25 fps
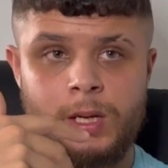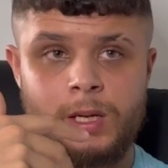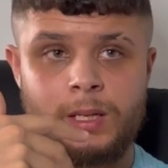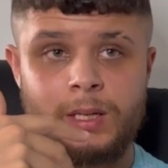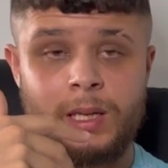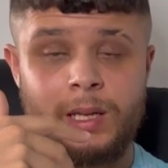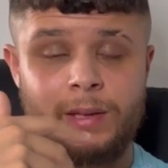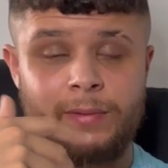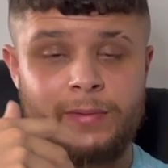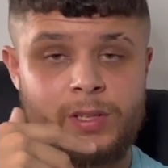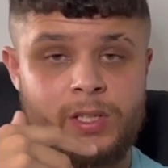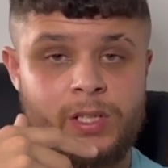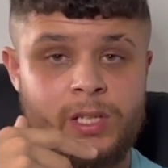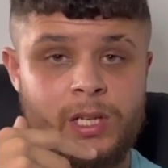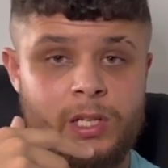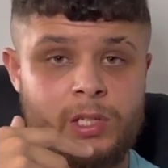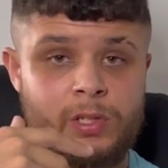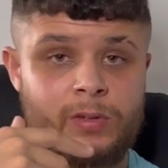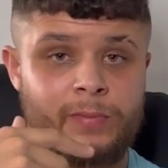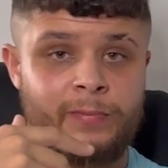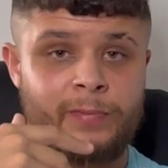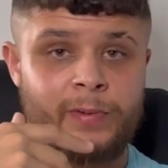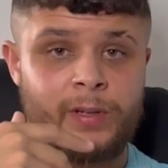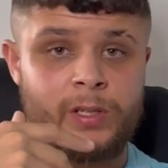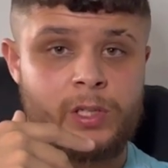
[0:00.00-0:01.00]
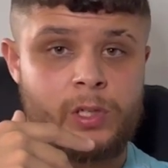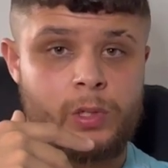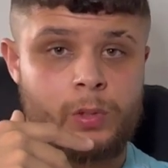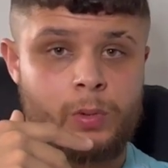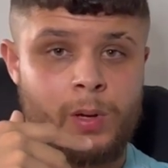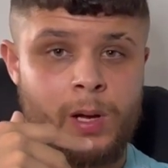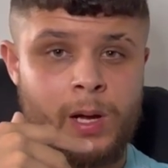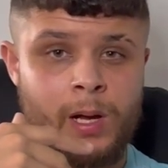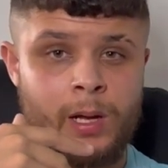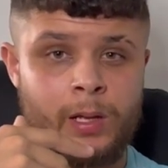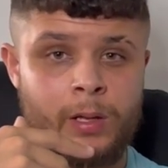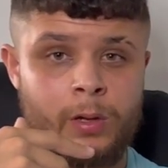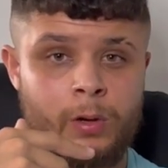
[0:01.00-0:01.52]
they either set something too
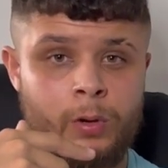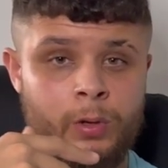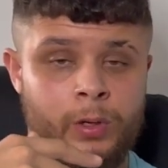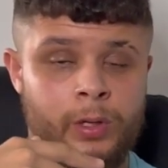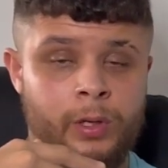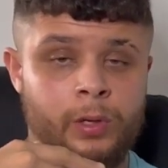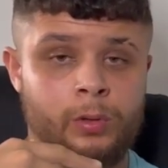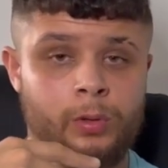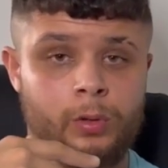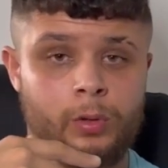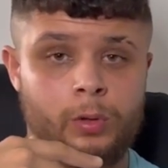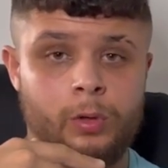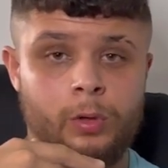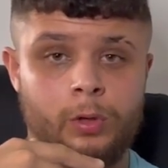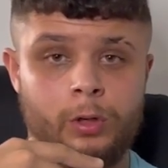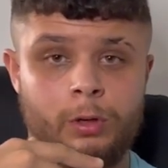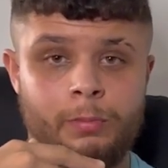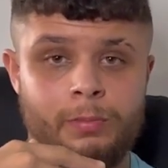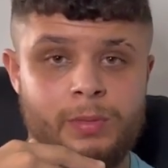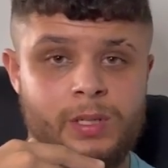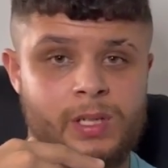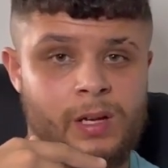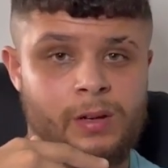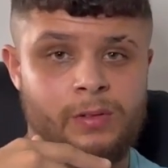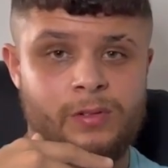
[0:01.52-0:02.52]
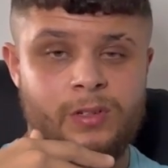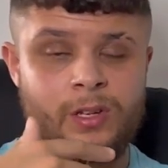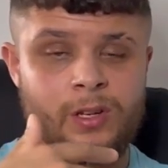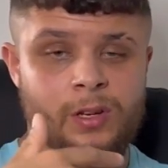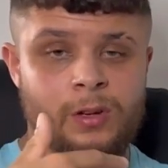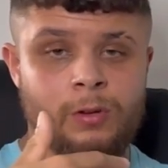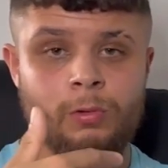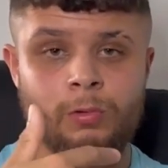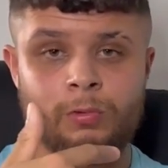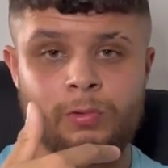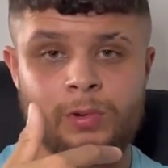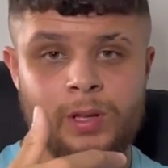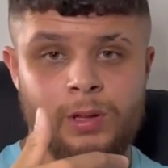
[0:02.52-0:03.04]
high or they undercut themselves and
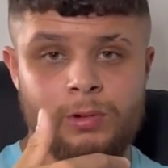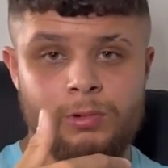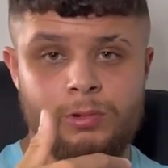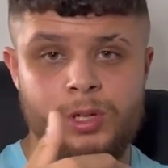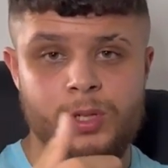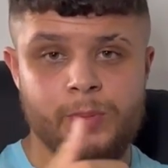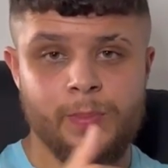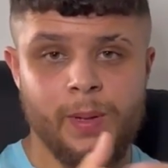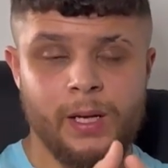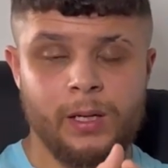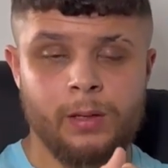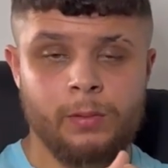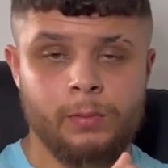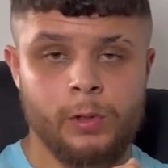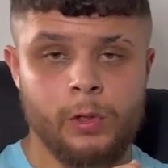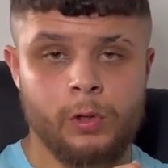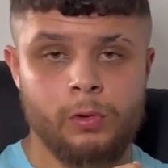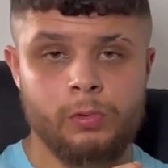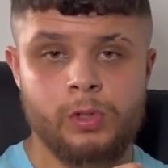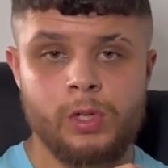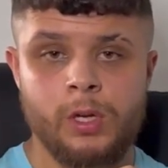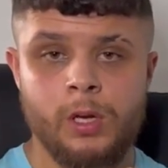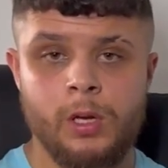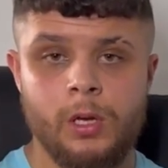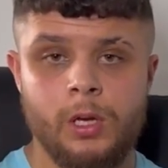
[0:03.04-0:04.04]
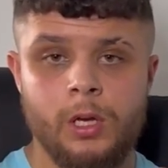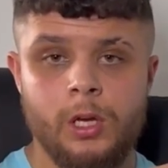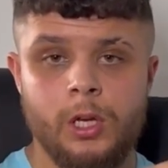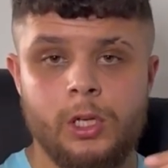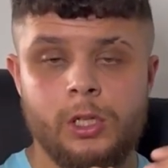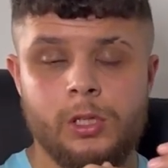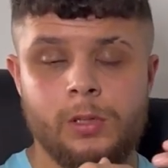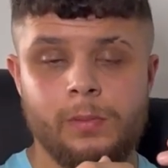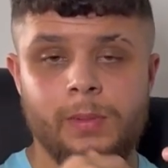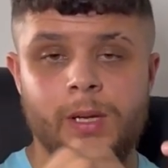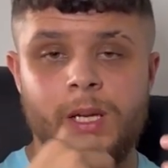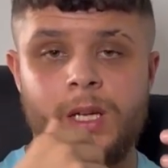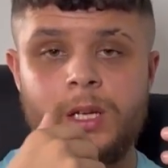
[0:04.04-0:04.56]
don't really respect them goals. So
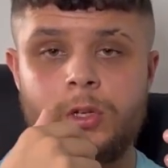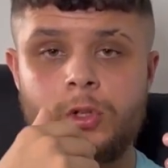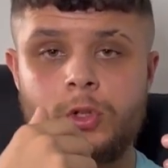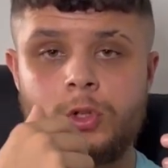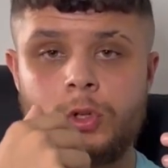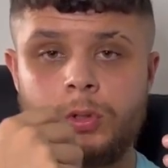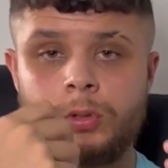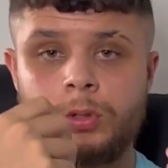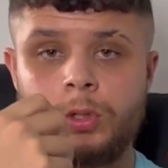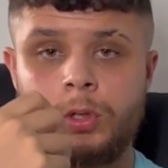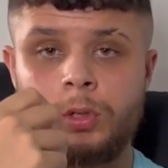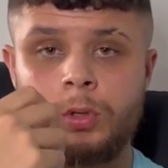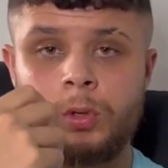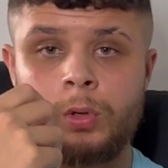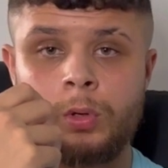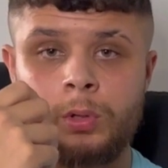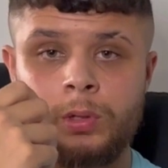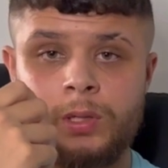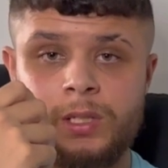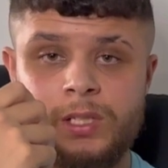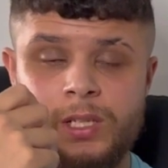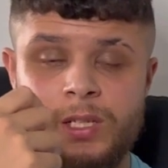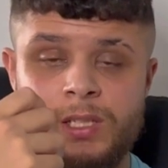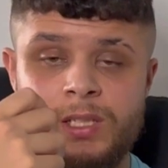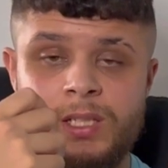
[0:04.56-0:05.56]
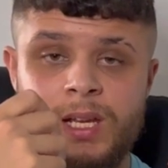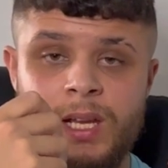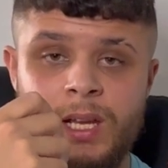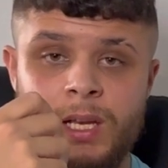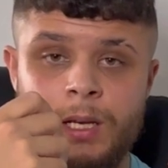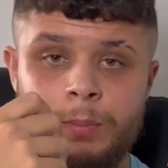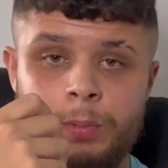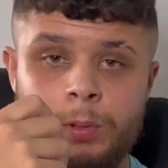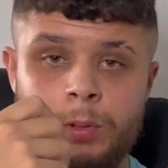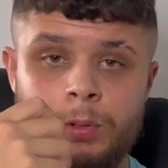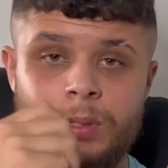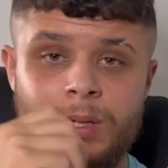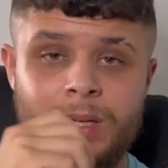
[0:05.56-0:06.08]
making sure that the goal is
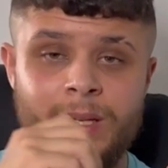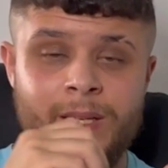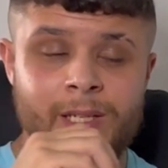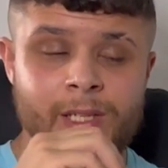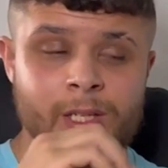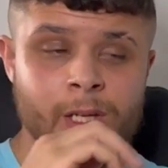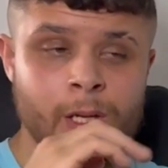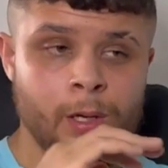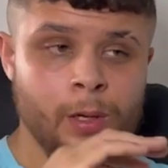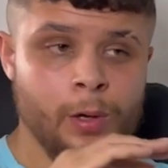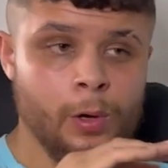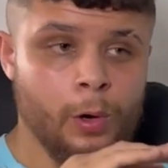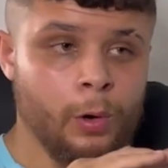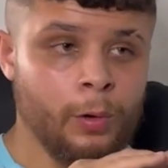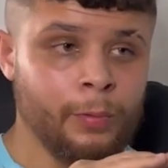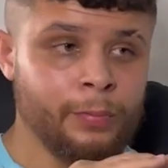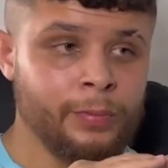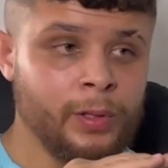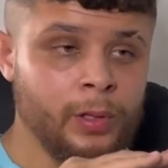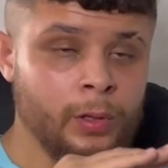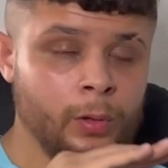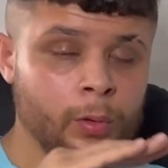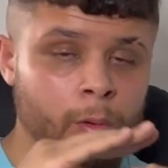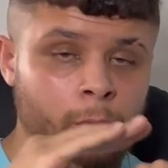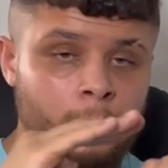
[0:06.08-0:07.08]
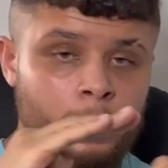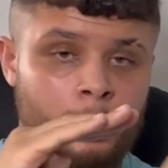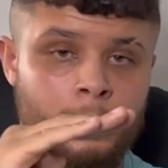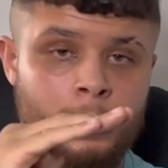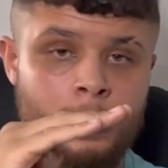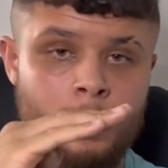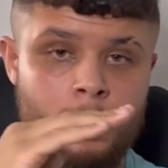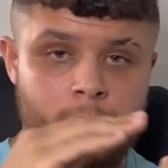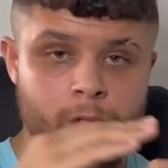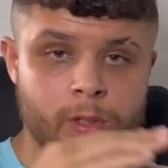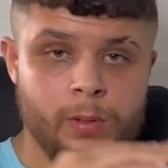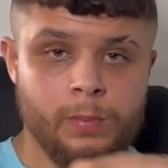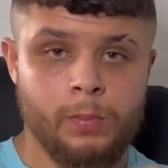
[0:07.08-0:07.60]
attainable is of the
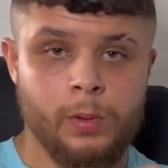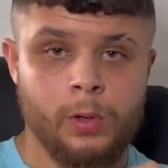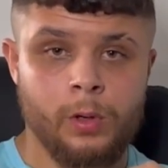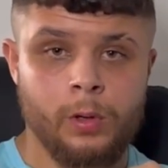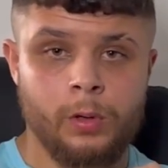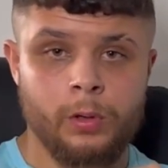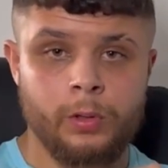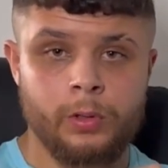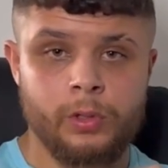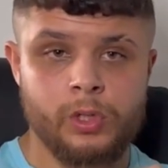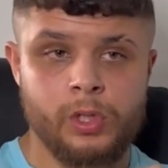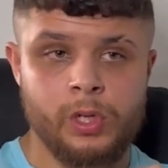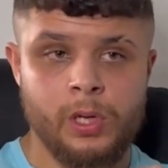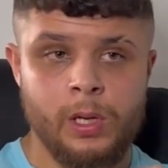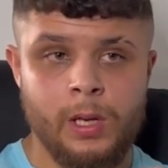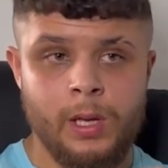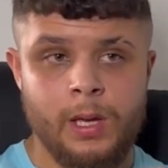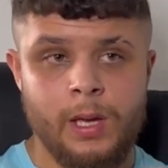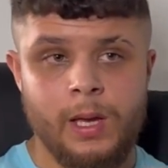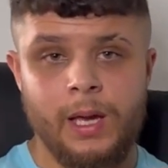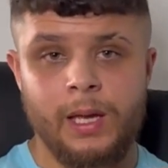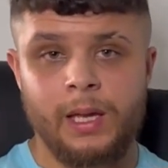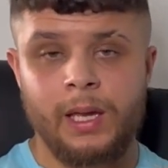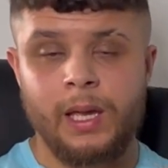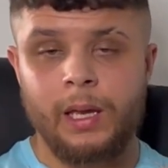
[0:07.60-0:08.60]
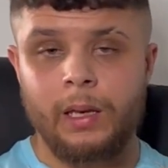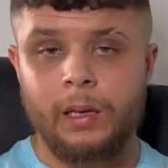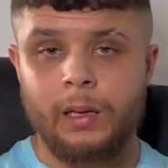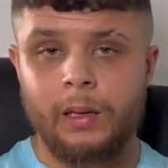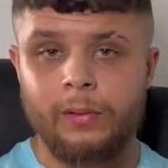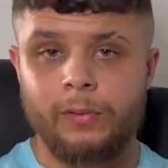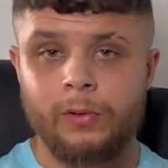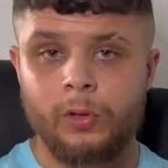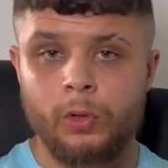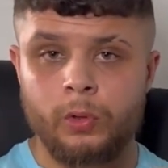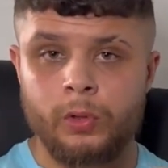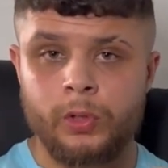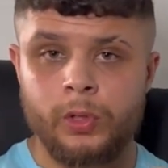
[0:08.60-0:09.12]
utmost importance. Again, if
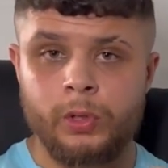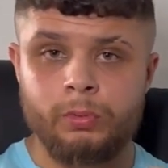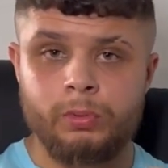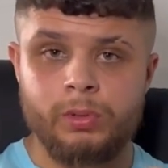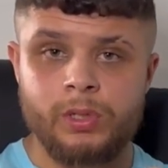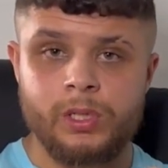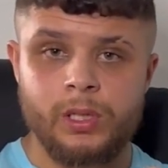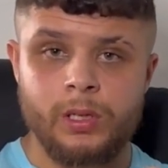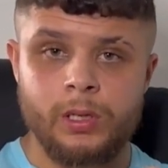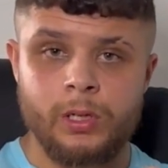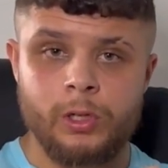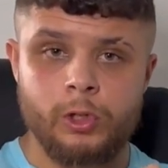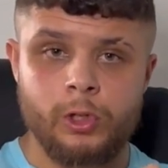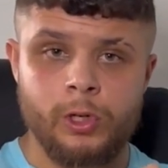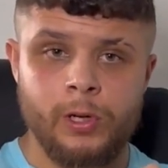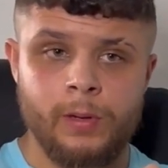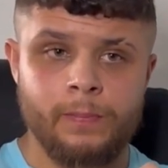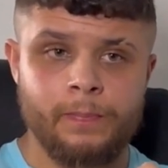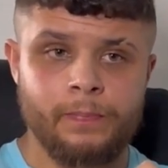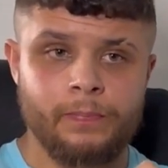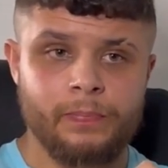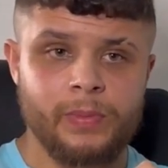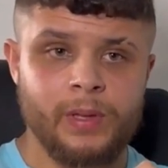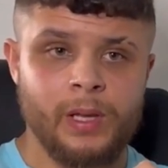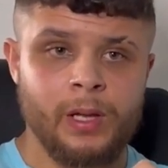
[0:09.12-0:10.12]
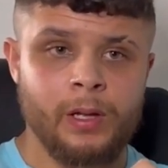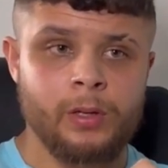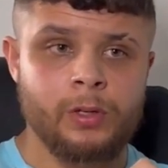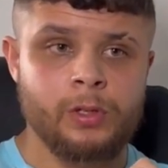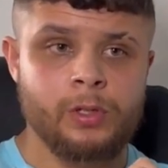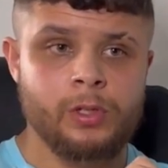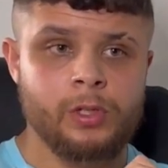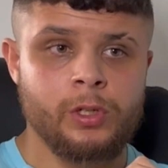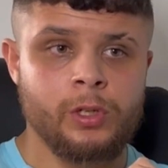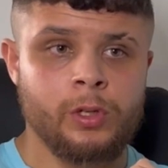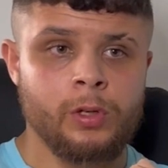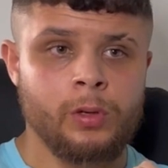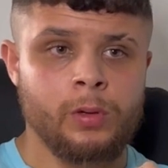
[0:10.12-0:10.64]
you're new into the gym
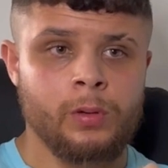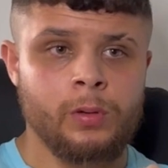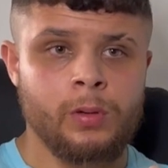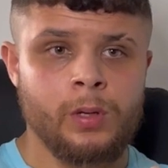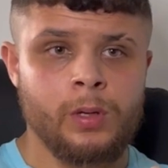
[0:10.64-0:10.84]
and